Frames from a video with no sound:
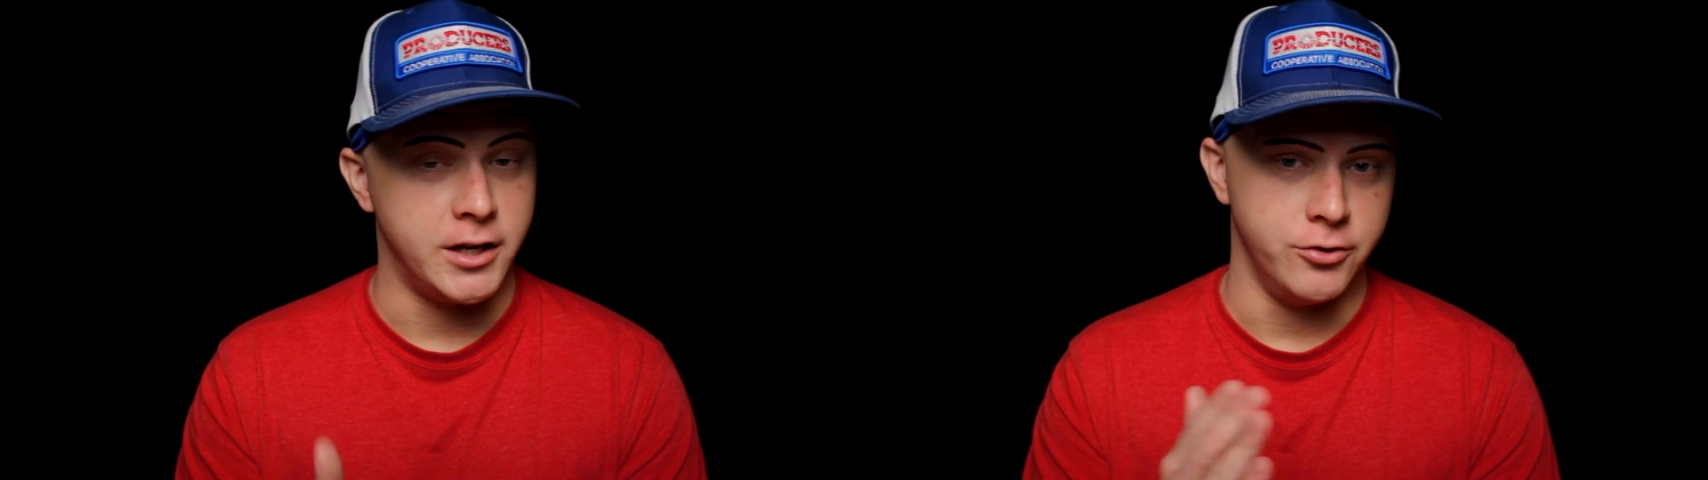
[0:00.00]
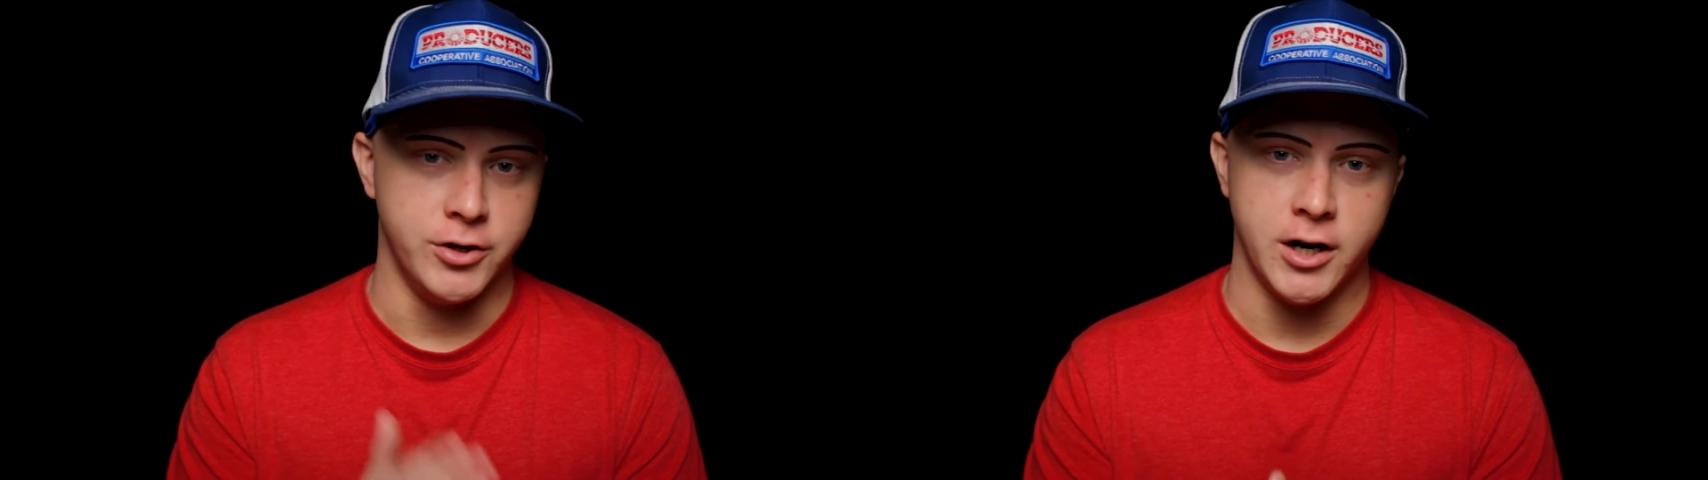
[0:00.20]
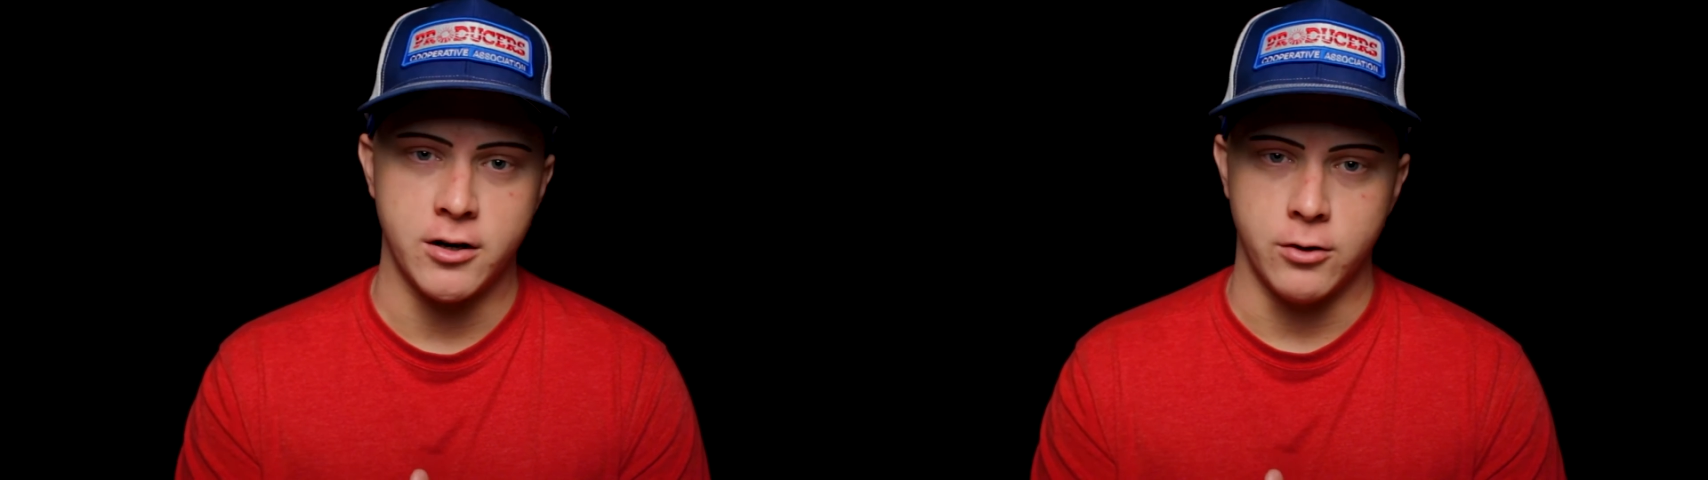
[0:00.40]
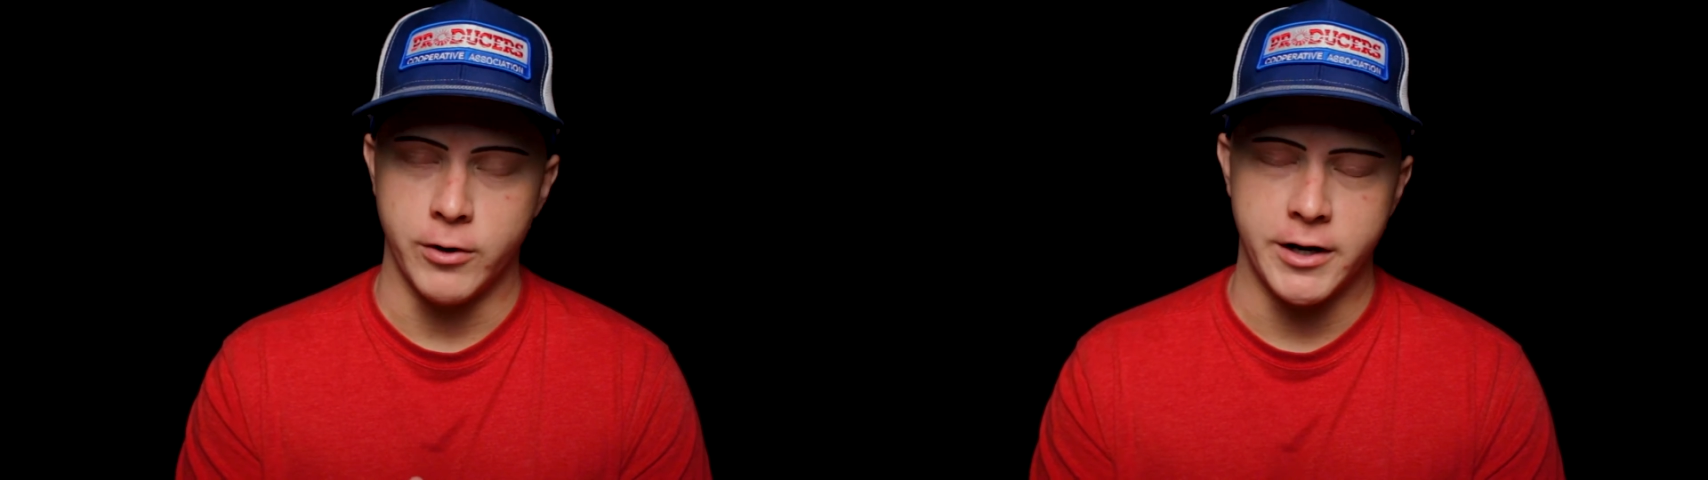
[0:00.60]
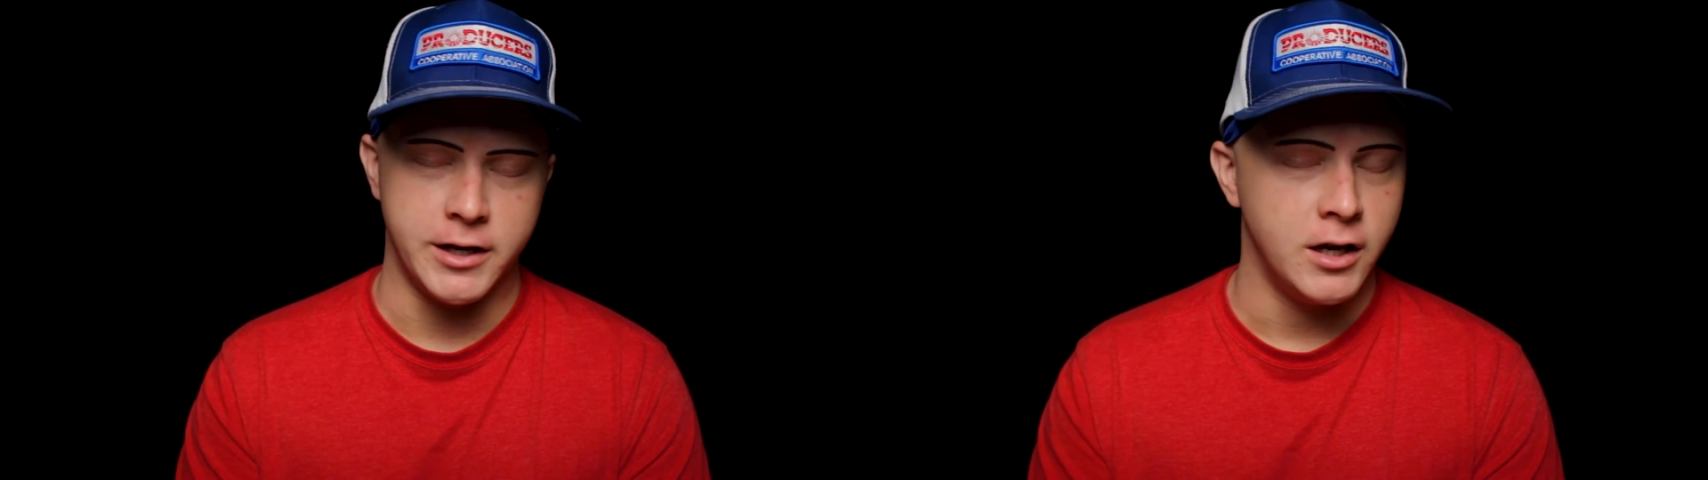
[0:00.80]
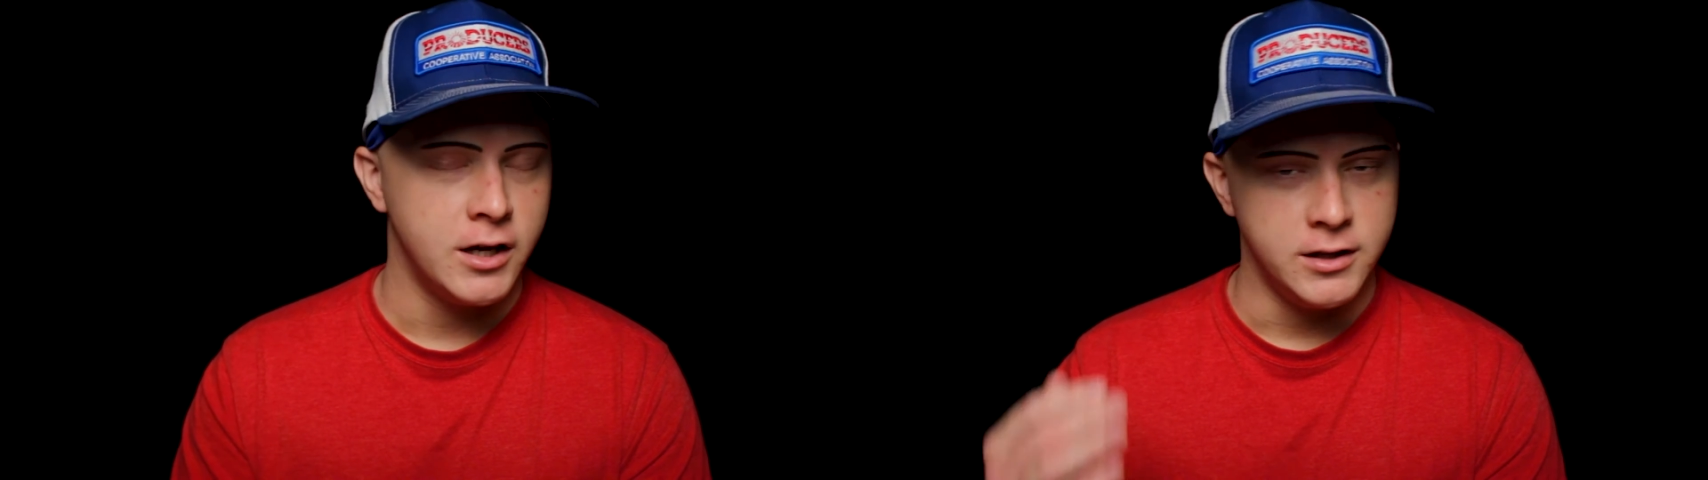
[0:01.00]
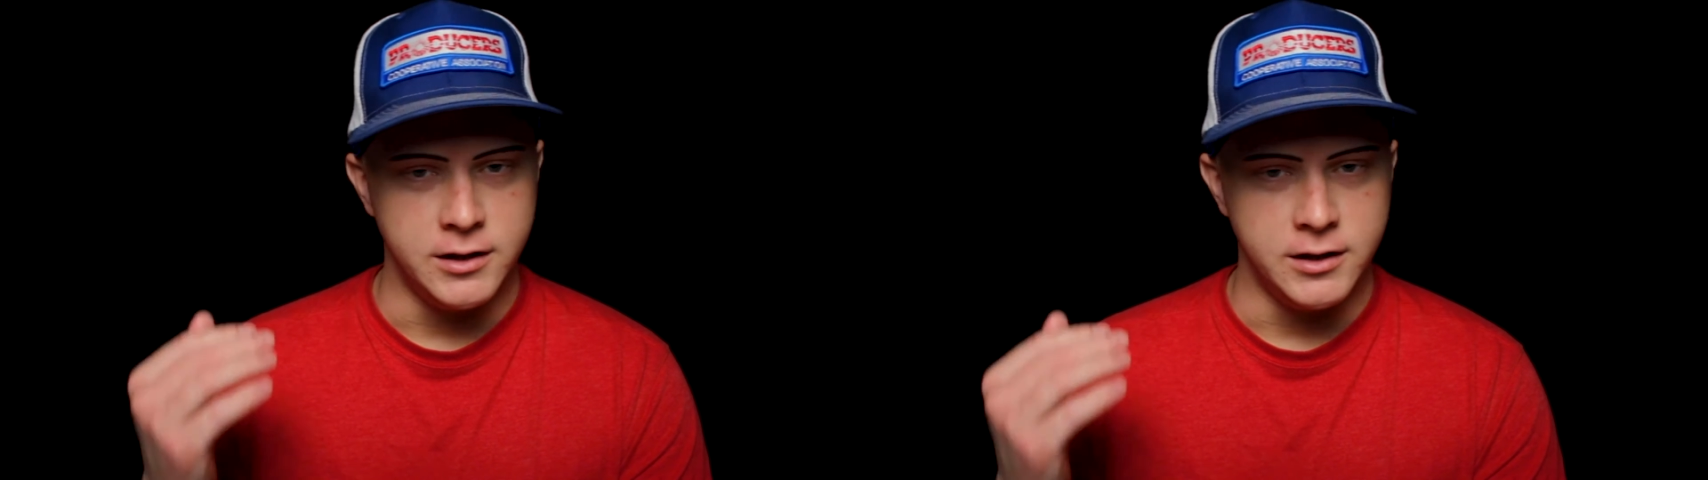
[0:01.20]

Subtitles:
and you're not already,